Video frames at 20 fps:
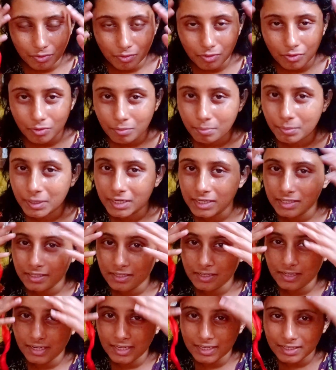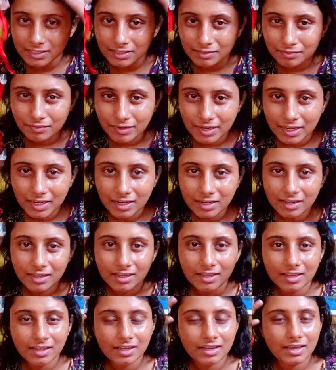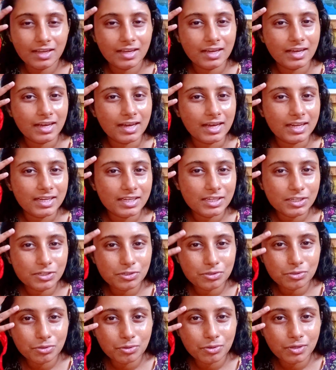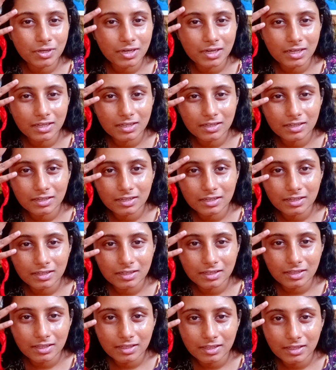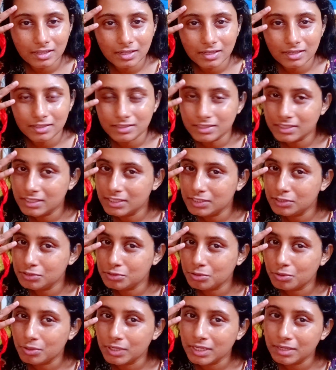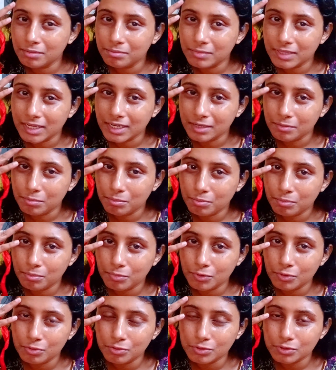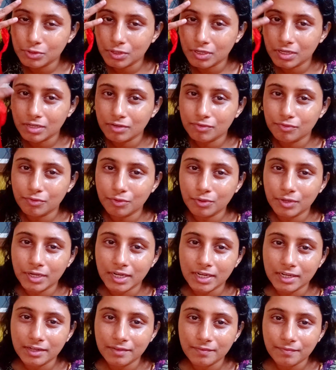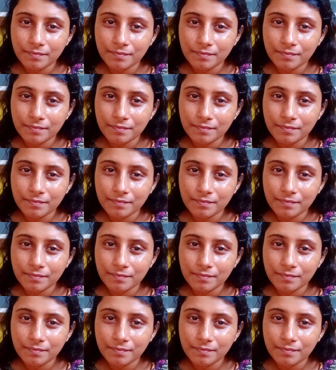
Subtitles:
opened the veil, and he showed her she showed him that bruise on her forehead.